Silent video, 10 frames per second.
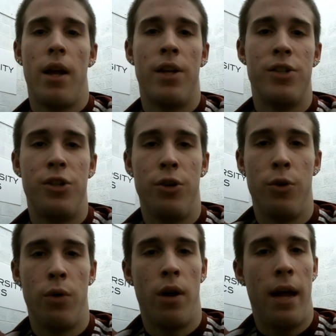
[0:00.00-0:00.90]

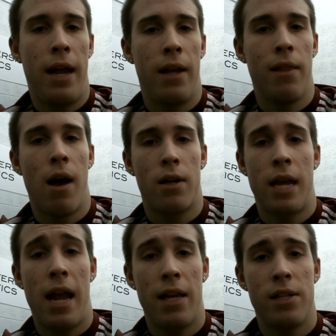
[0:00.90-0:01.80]
into a locked
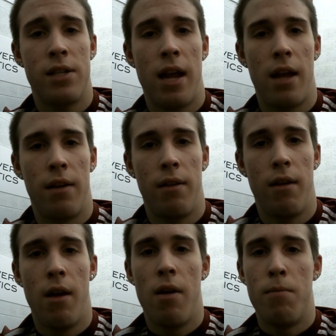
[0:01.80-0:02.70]
handstand
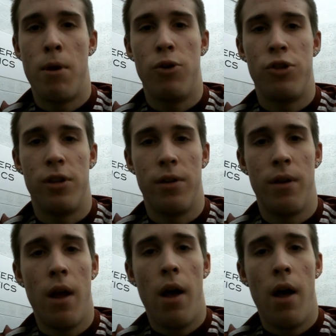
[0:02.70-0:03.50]
motion.